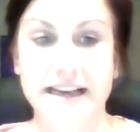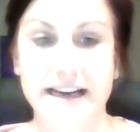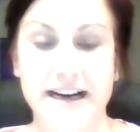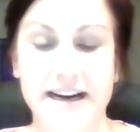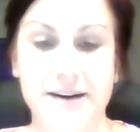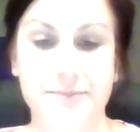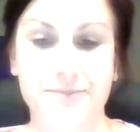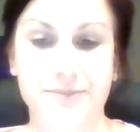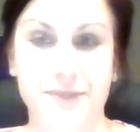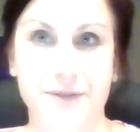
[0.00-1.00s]

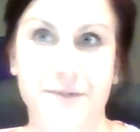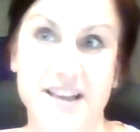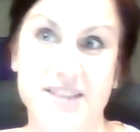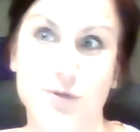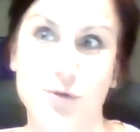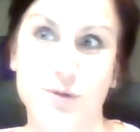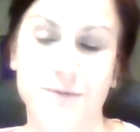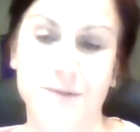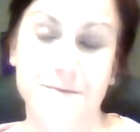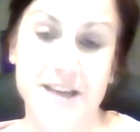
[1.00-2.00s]
Fast forward
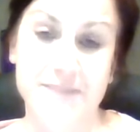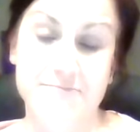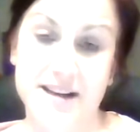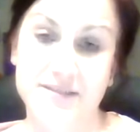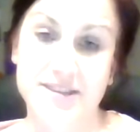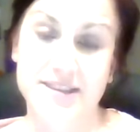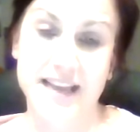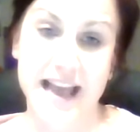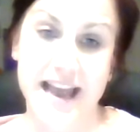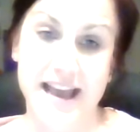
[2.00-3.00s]
15 months
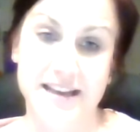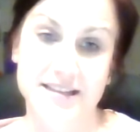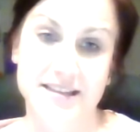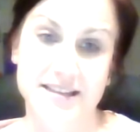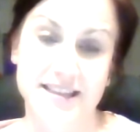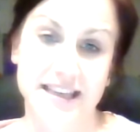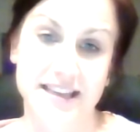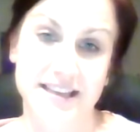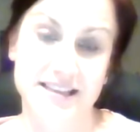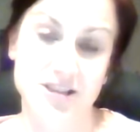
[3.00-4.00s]
and the skin
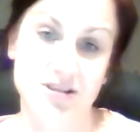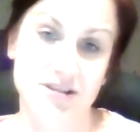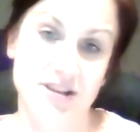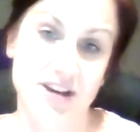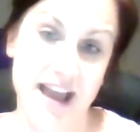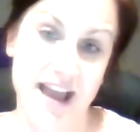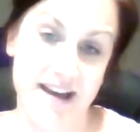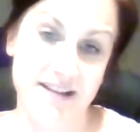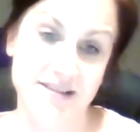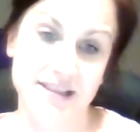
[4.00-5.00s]
condition that I
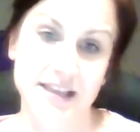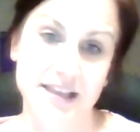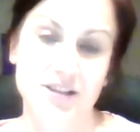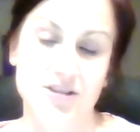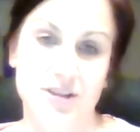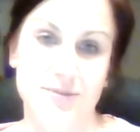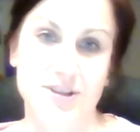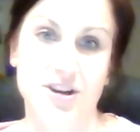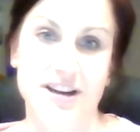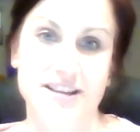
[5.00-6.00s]
had,
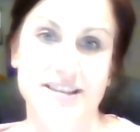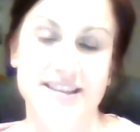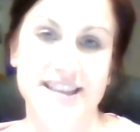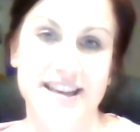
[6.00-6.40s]
dermatitis, has now